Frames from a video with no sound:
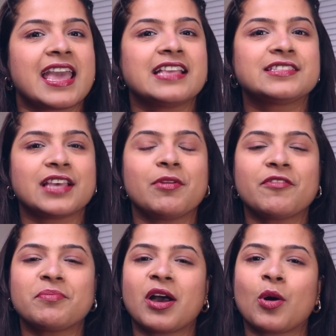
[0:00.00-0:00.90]
In some
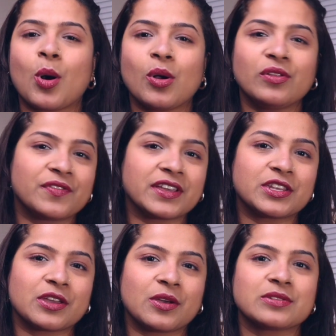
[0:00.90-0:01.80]
of my old
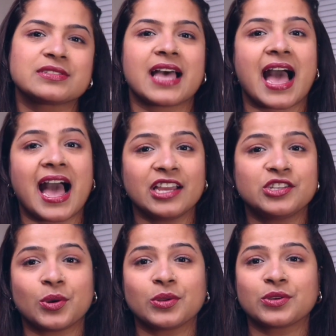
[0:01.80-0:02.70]
videos, I
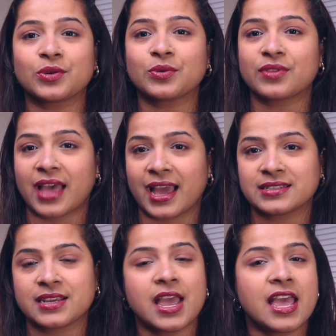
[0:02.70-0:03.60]
told you
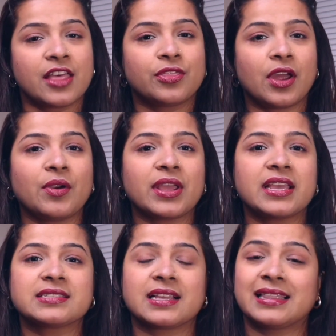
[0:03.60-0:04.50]
that there
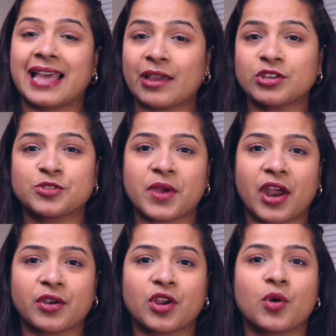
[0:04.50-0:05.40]
is a language
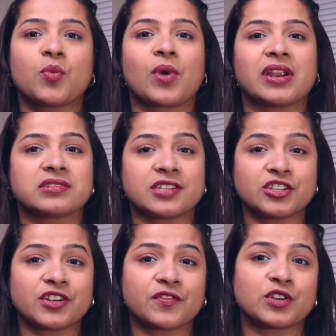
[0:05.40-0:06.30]
barrier while
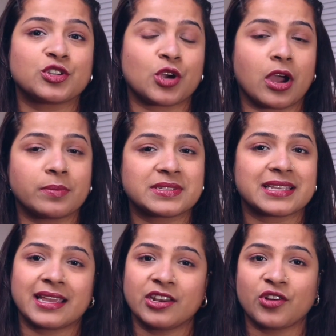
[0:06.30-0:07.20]
searching for jobs
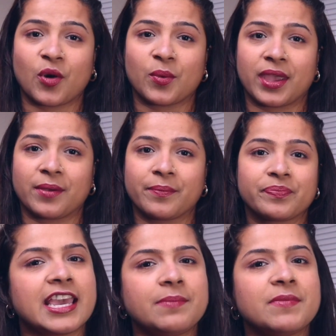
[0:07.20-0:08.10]
in Norway.
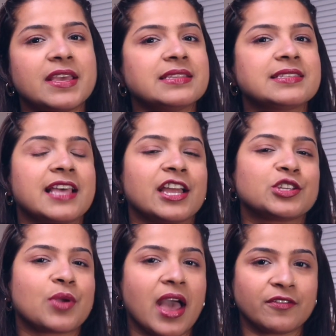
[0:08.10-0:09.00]
It means
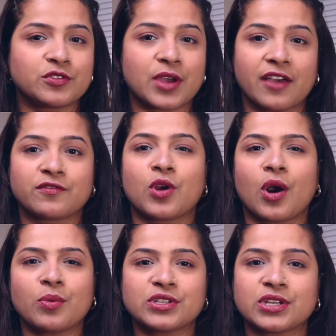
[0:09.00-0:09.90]
that you have to have
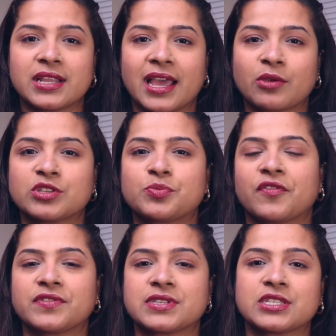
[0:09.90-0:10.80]
Norwegian language
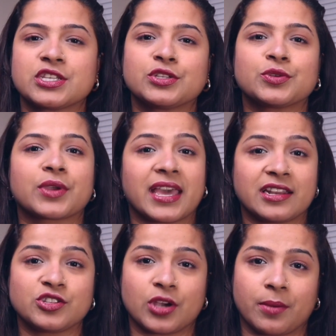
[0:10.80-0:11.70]
proficiency to
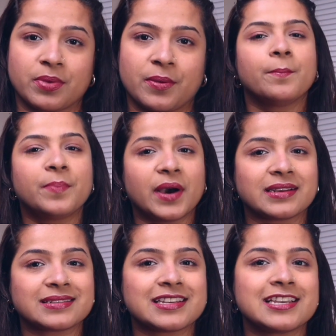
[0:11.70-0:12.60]
get a job,
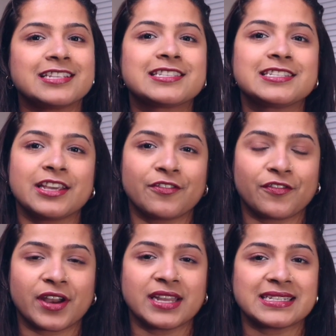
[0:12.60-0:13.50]
but it's
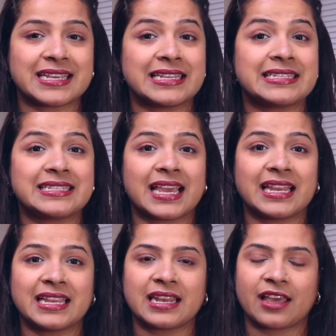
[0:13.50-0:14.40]
different in
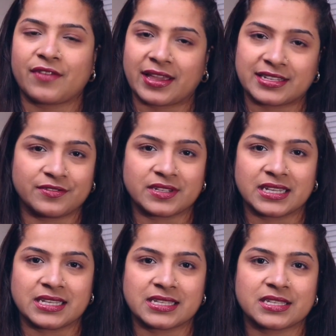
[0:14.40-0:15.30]
daily life
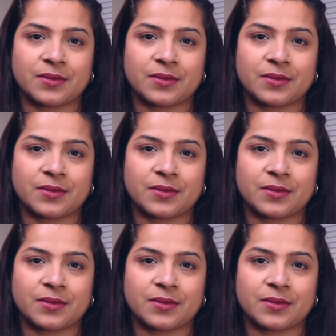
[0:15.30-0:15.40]
activities.